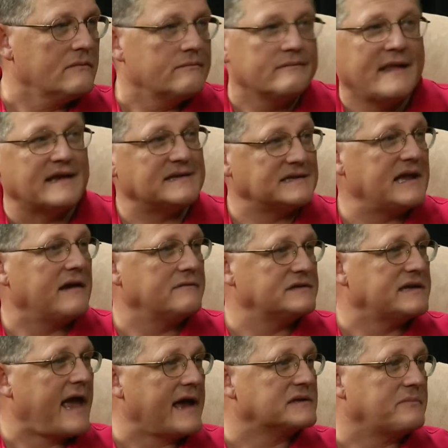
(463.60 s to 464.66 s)
that saves
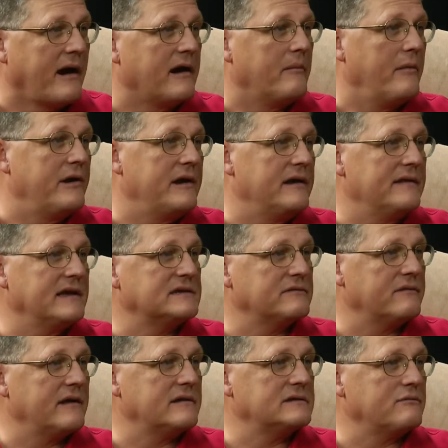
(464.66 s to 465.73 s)
taxpayer money, and that's
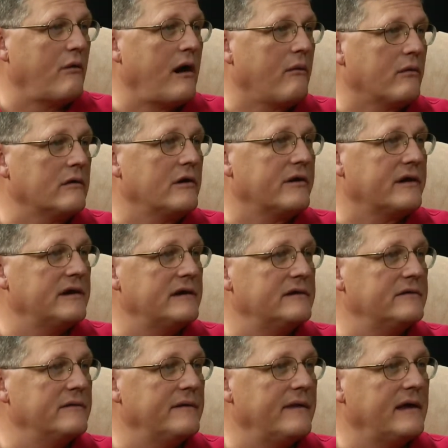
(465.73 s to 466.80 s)
why we're looking at
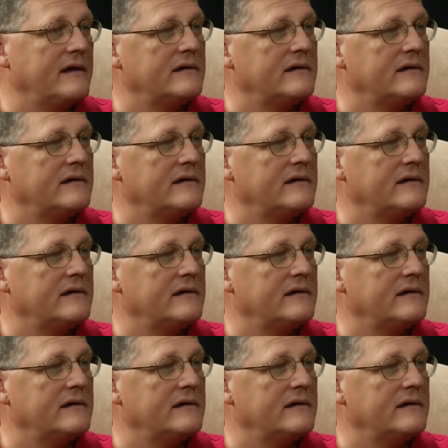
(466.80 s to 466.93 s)
doing that.